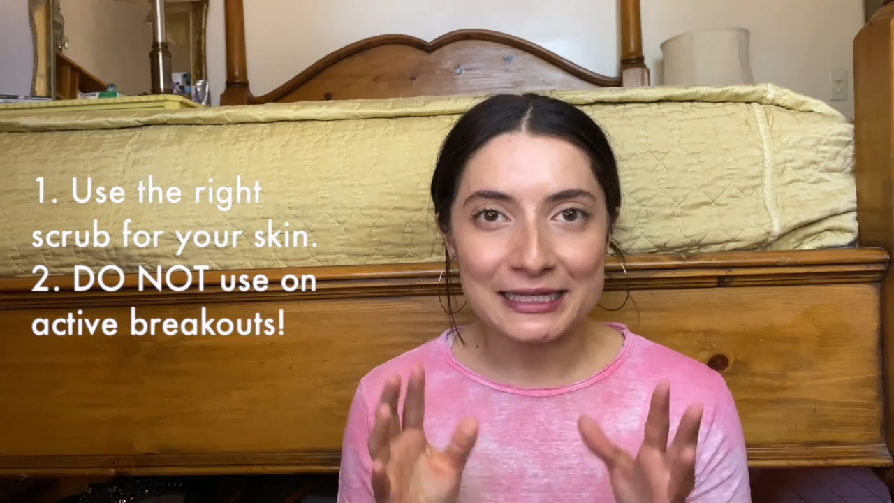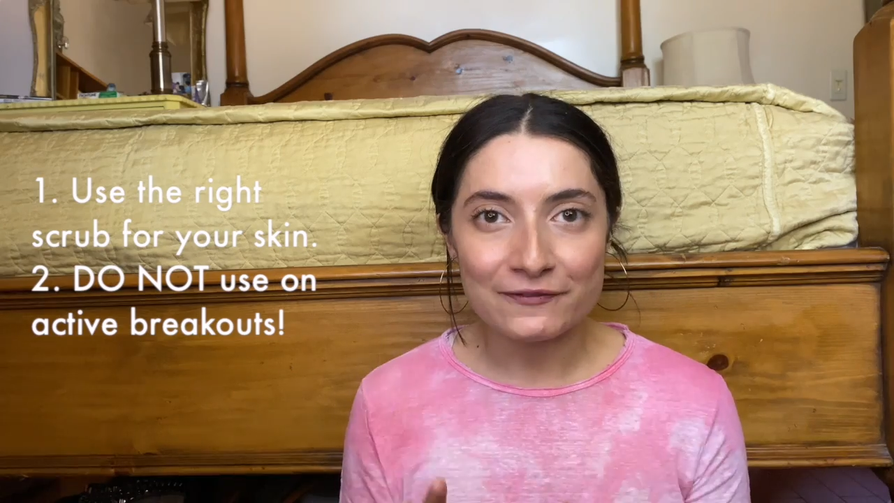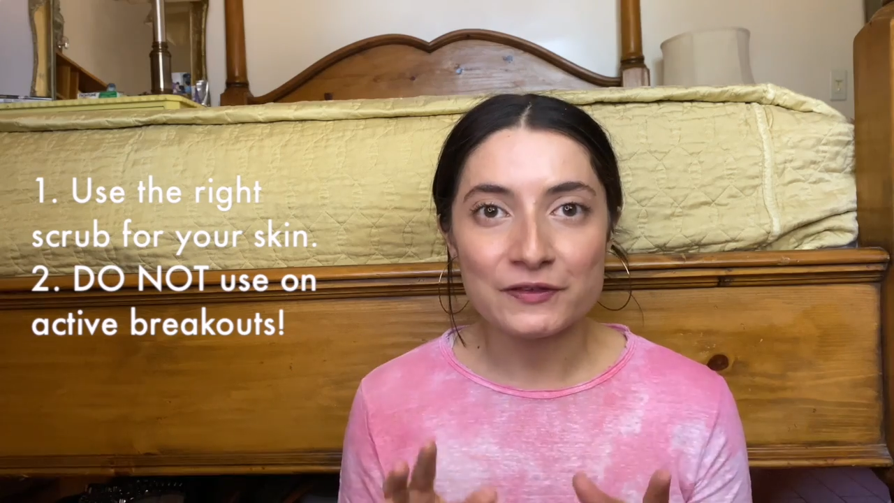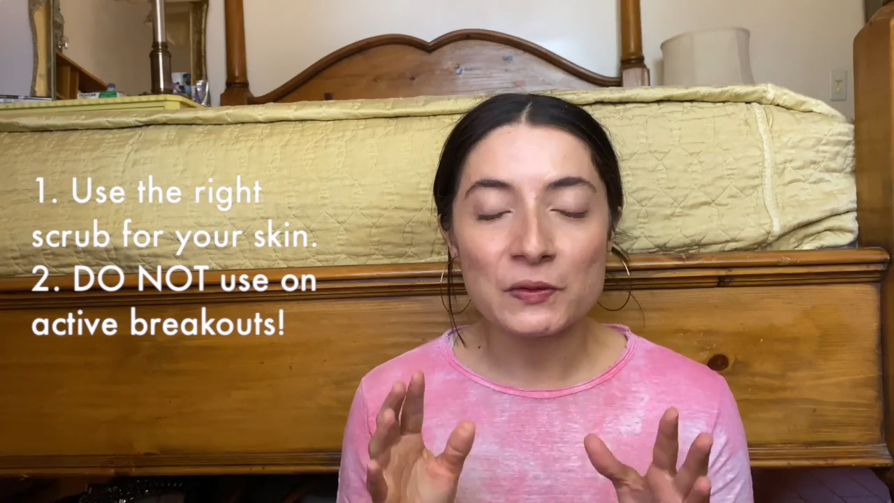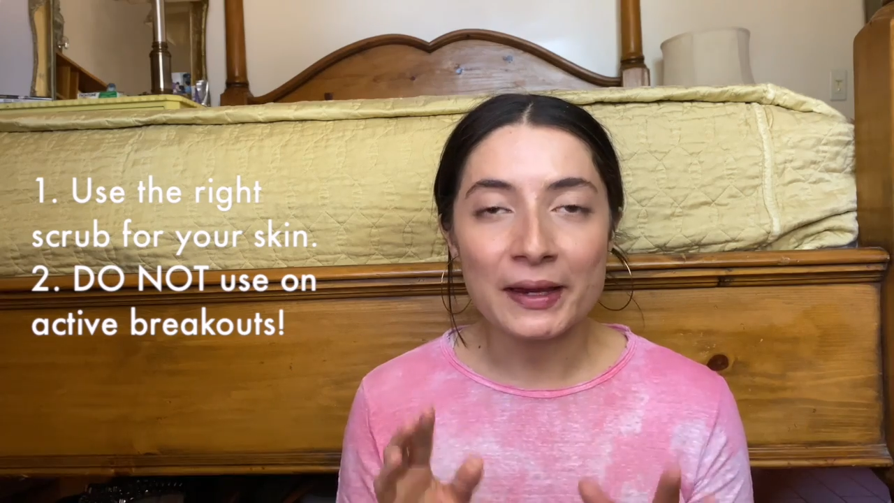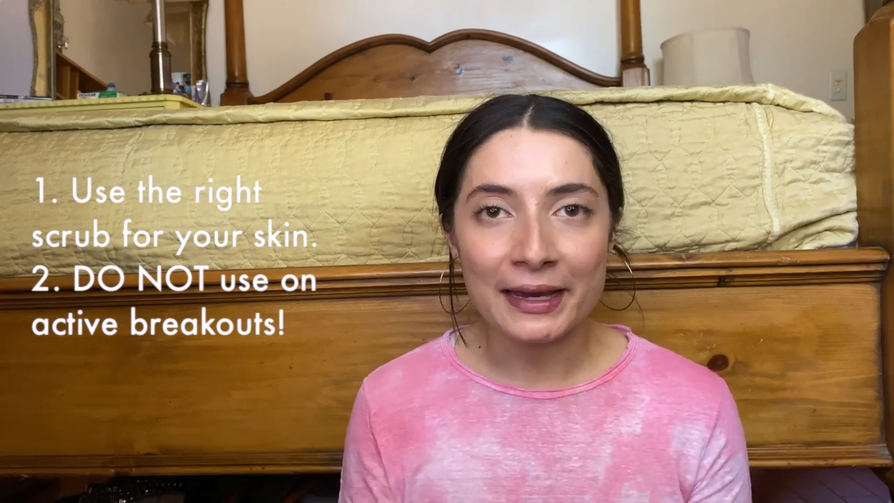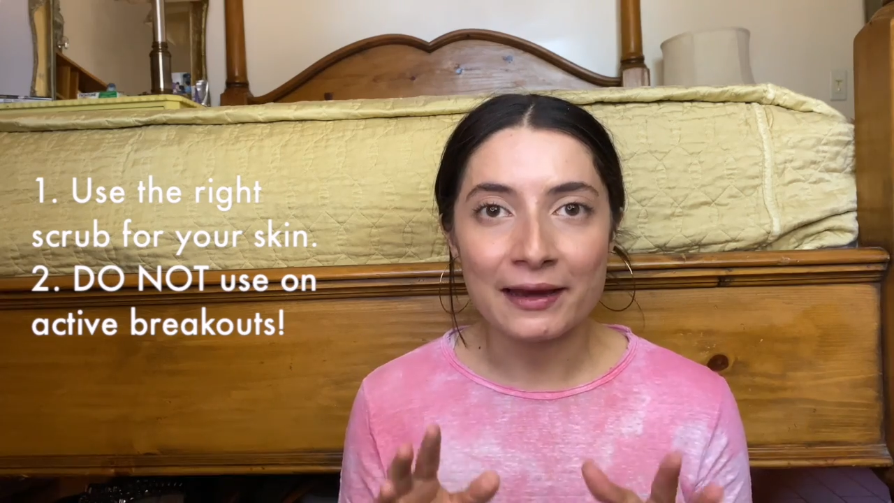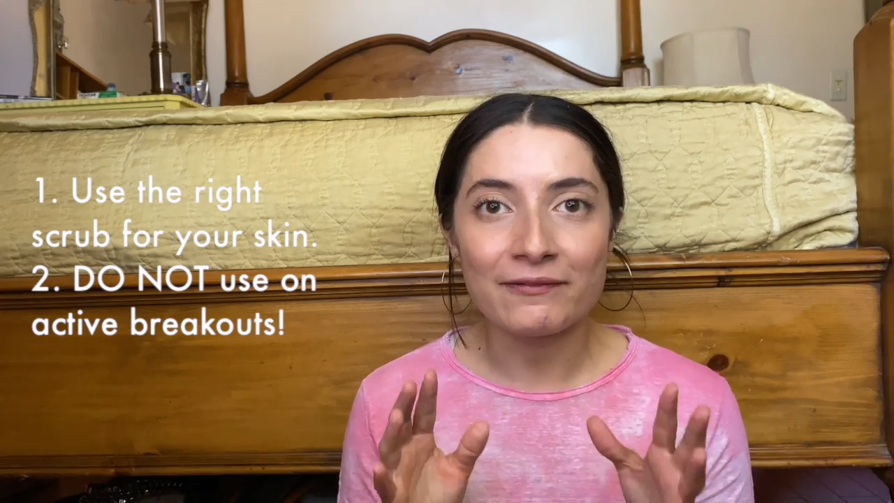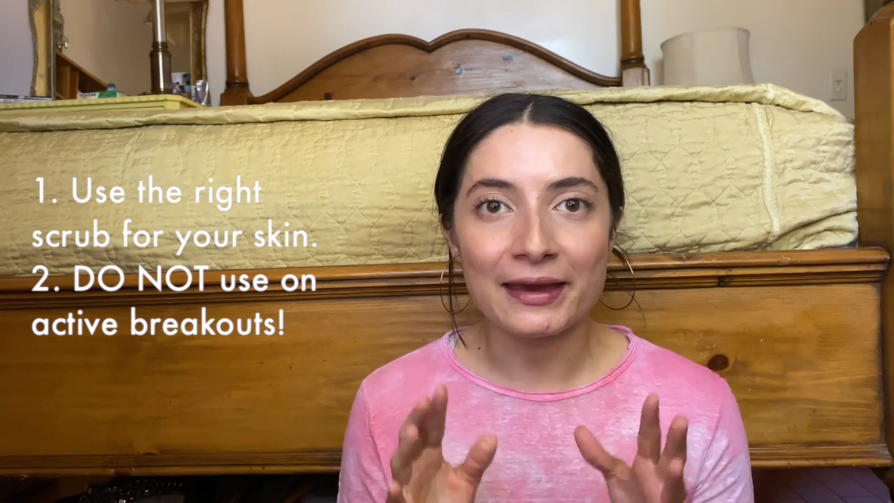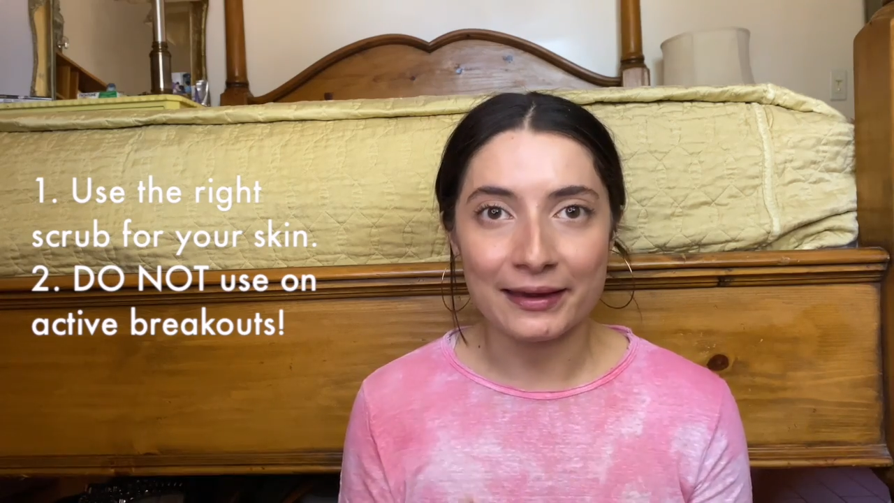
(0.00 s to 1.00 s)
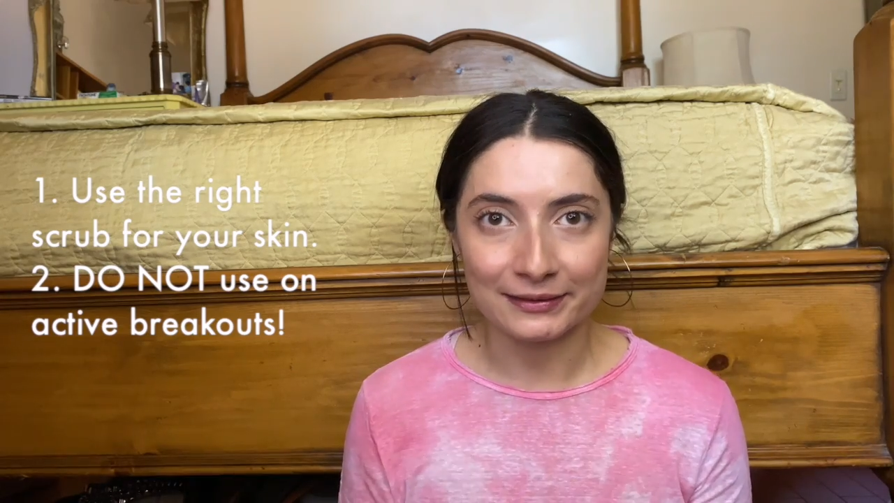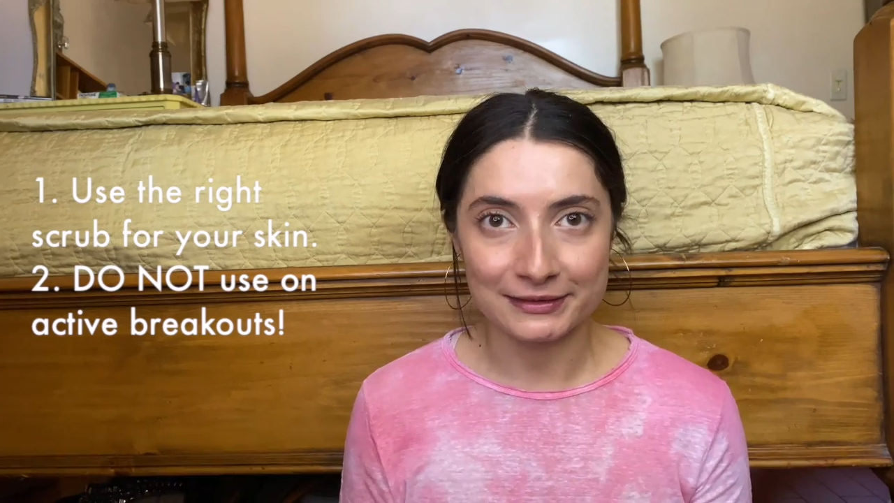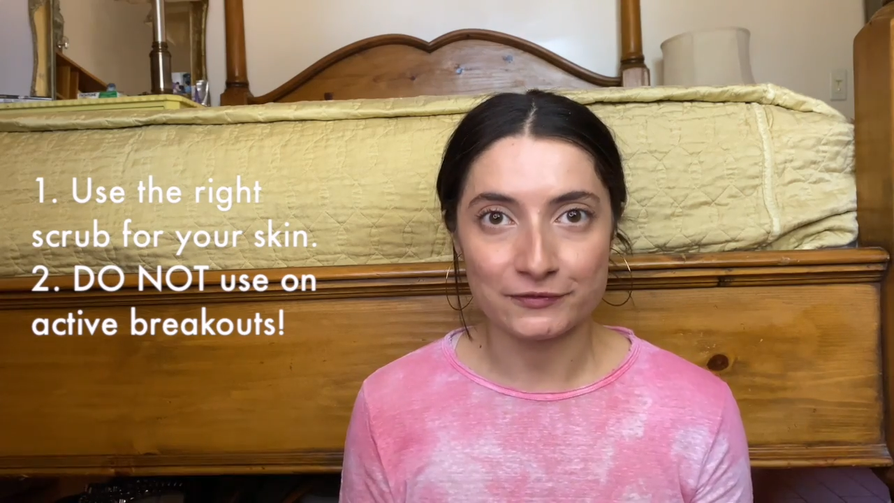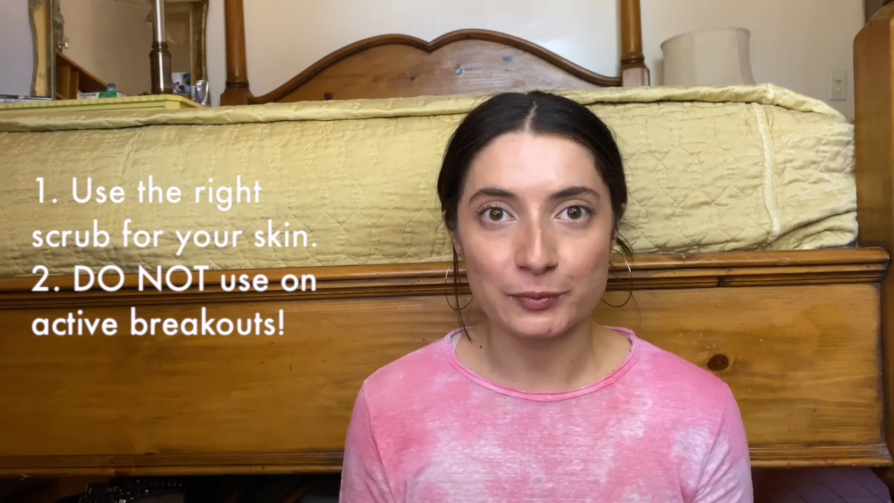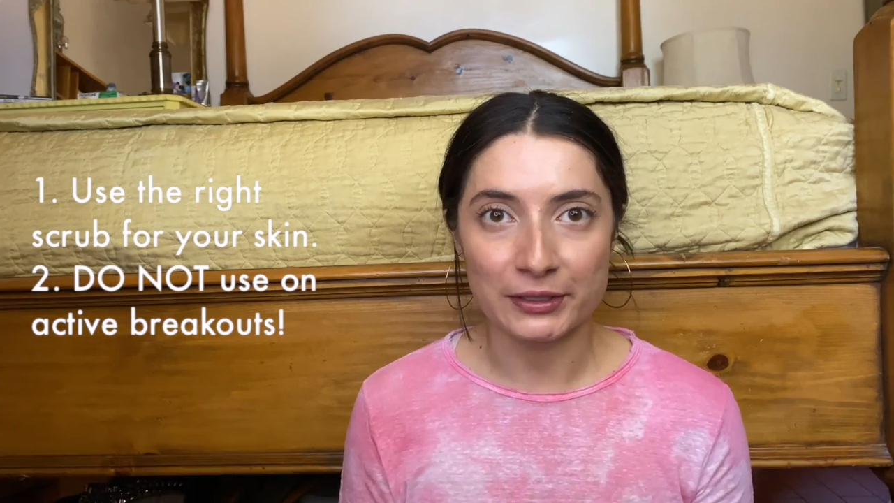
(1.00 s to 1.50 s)
if you have
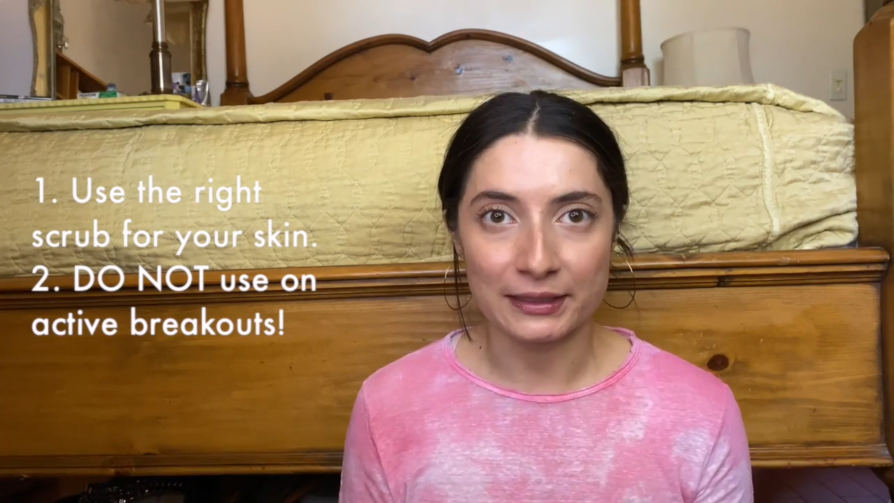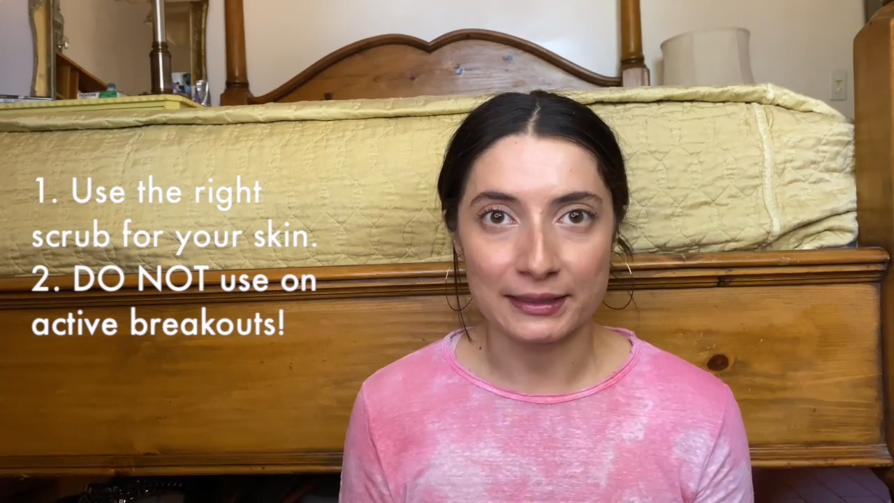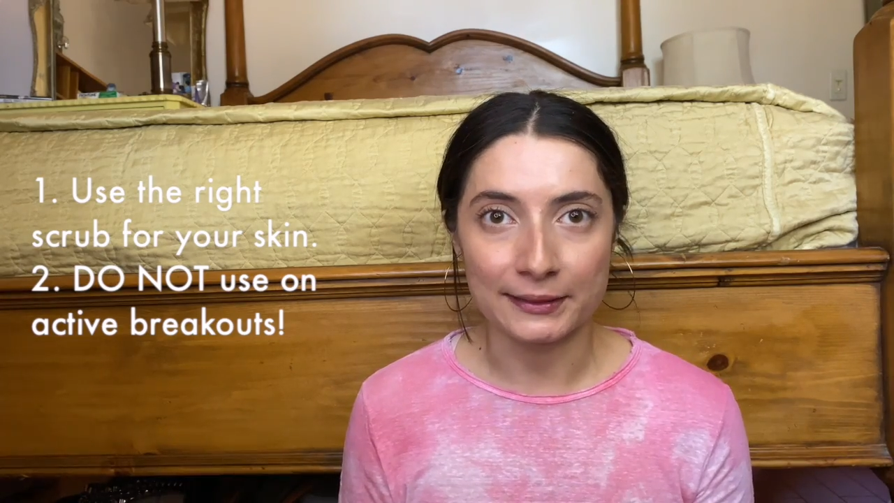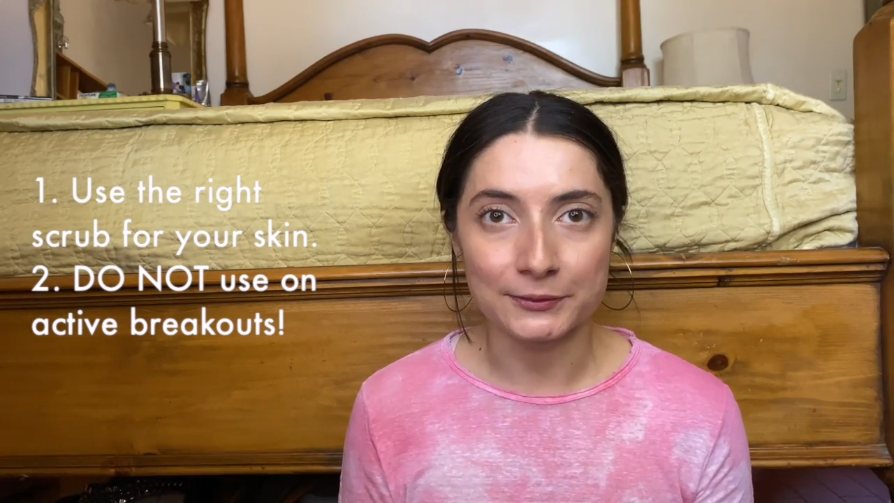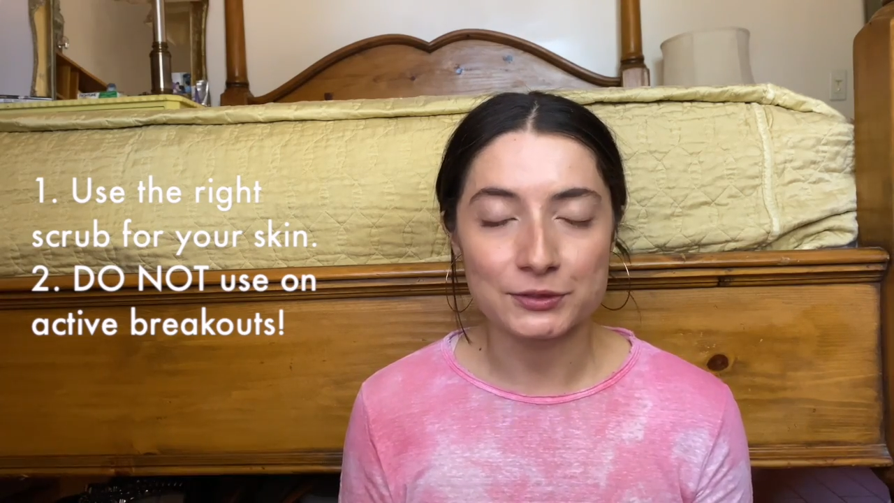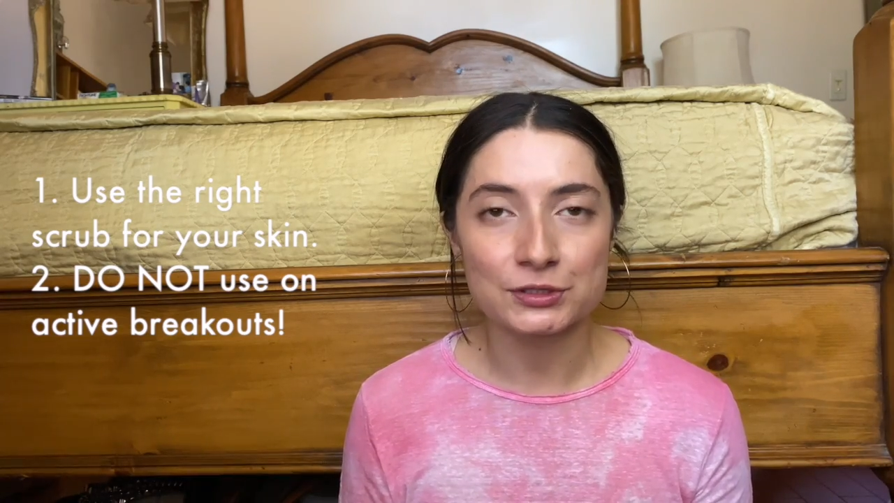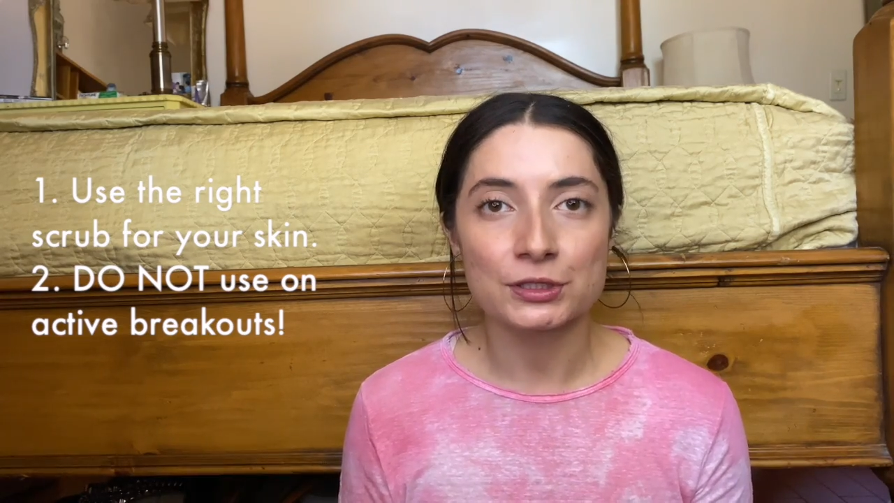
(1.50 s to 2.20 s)
active breakouts.